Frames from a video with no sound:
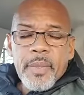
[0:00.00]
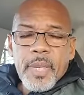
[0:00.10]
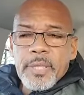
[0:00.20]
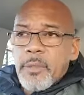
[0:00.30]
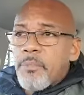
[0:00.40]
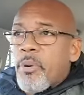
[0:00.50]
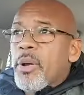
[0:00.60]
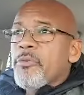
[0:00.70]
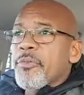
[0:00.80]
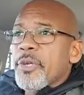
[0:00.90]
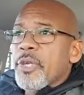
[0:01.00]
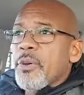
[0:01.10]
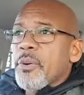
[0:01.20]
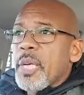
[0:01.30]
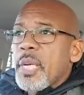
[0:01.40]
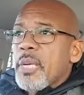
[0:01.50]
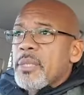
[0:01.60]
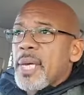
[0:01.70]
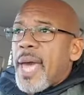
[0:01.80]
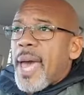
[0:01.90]
It's important for you
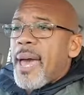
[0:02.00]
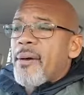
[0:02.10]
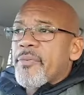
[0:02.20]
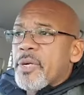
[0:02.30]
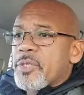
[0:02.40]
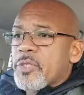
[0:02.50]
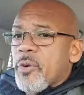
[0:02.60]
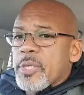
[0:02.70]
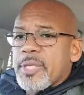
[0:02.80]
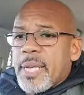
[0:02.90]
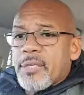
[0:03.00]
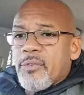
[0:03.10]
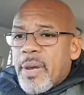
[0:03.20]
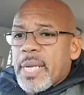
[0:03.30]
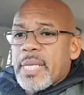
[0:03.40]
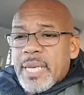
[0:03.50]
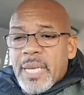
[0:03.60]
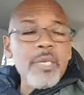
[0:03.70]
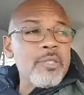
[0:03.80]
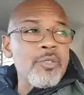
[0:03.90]
to have a source that is greater than
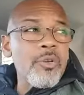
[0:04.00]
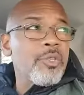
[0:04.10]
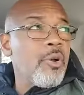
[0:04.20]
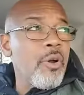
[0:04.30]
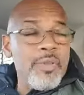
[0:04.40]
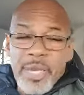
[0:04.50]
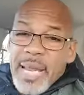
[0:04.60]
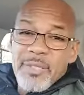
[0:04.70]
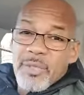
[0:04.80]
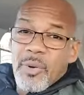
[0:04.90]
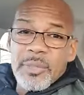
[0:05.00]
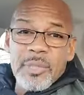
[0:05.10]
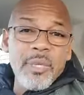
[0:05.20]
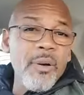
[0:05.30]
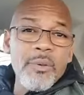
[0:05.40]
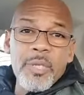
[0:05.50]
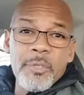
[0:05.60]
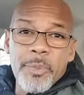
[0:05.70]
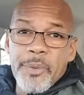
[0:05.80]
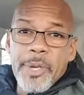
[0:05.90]
any source on earth, and that source is the Holy
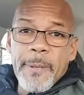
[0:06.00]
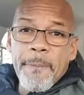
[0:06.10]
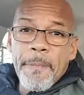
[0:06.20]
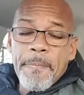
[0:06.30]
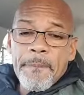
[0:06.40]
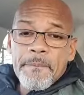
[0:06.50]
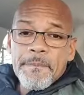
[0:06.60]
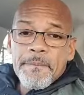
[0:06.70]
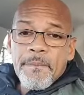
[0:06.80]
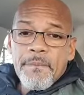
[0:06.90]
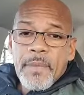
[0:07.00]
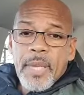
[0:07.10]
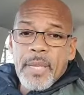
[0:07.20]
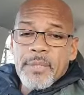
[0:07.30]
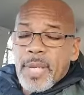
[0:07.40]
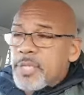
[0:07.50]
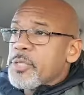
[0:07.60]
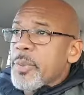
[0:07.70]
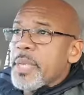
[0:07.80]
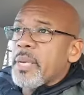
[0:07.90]
Spirit. And so I
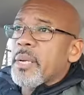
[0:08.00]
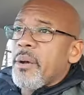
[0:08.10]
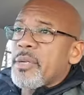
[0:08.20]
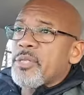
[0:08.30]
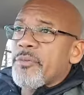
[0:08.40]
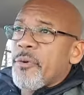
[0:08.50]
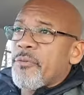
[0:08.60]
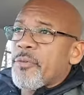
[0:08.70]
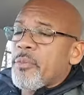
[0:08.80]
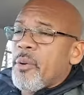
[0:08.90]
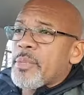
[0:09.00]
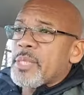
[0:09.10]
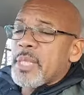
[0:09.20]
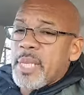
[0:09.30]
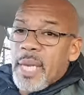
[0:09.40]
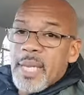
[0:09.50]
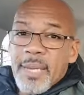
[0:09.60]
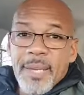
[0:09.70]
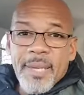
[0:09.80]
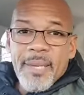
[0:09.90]
just wanted to encourage you for a few moments today.
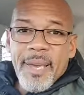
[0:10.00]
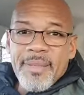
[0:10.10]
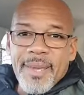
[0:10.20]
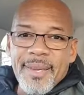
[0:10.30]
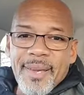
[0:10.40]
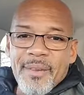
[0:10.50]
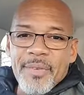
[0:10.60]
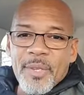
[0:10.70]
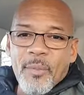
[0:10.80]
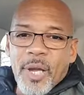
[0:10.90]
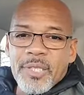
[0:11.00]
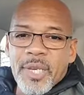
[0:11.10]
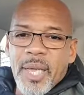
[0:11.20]
I thank God for you watching.